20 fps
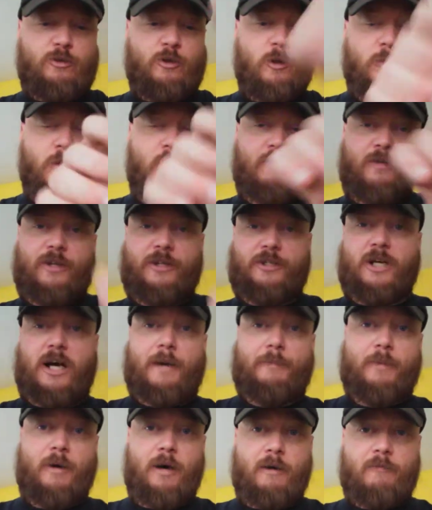tube over the
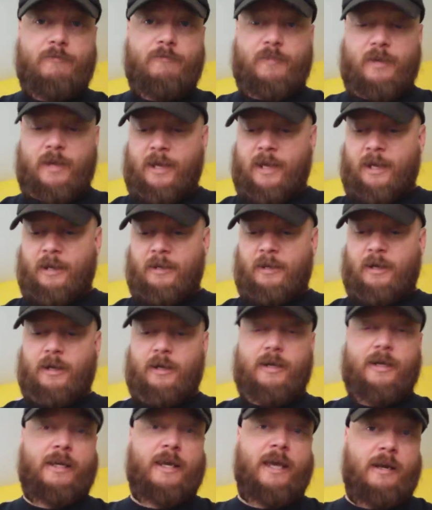top of. And
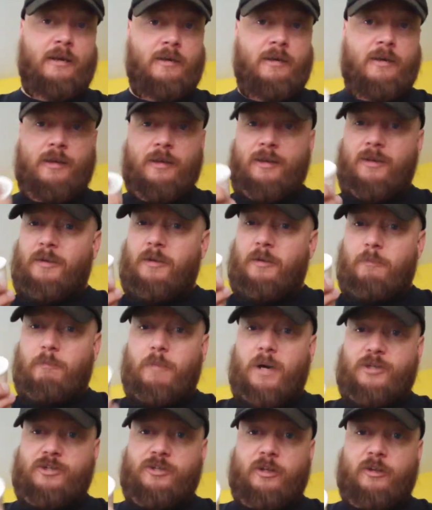again,
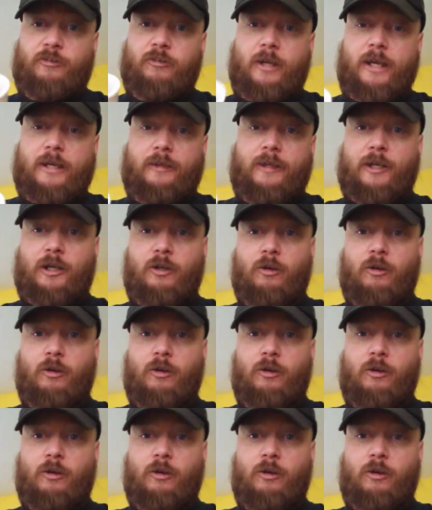much less likely to